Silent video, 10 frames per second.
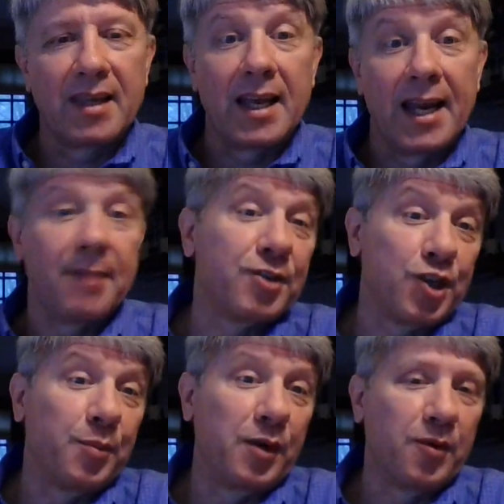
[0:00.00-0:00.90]
I'm just
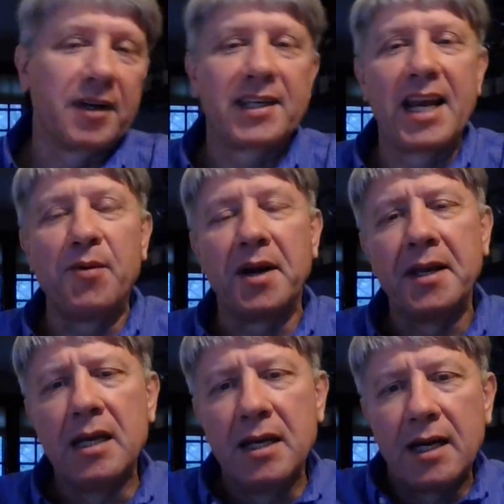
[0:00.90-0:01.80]
hoping it works. Anyway,
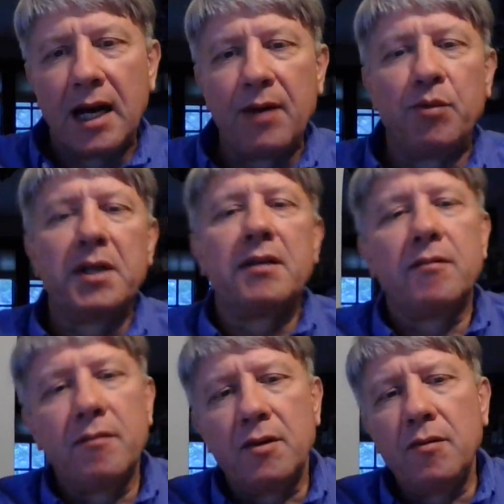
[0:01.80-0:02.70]
I want to
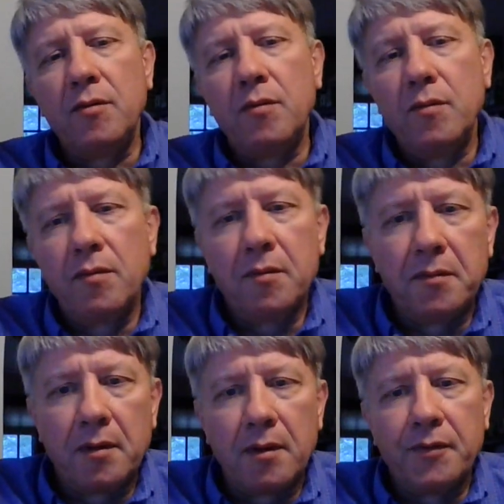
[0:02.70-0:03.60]
do
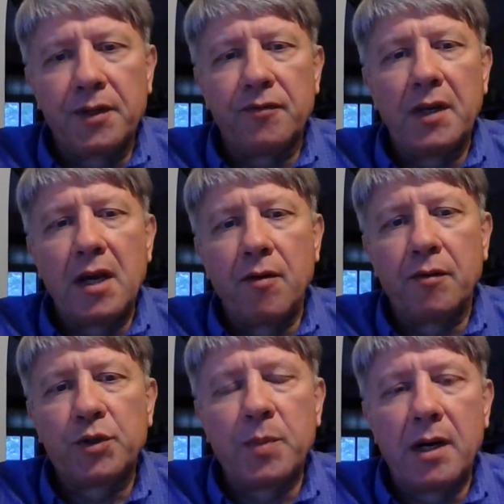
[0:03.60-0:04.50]
this video in
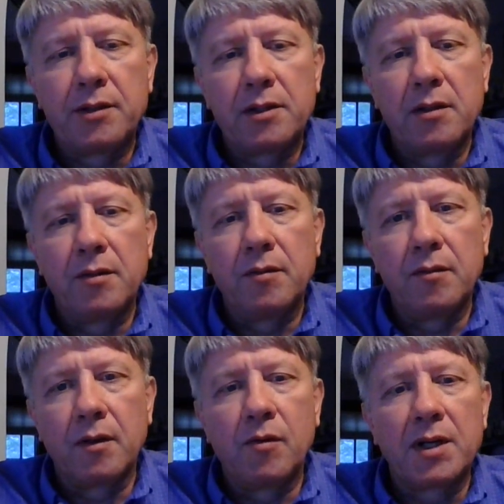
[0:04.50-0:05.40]
response to
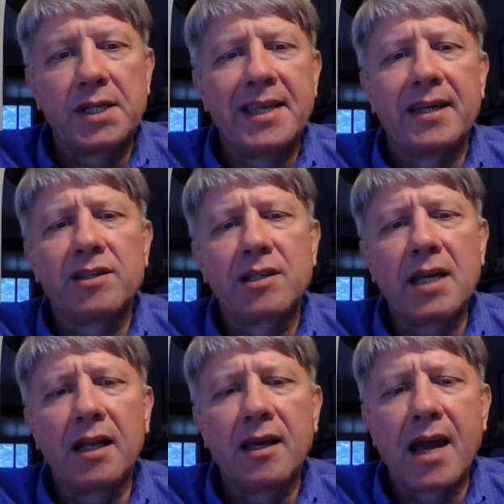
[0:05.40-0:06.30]
a question that
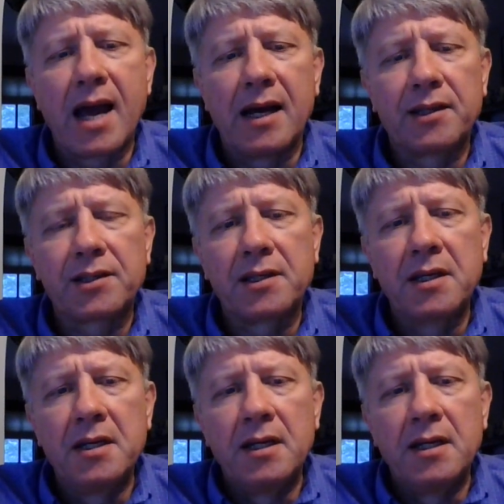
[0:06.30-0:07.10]
Estella asked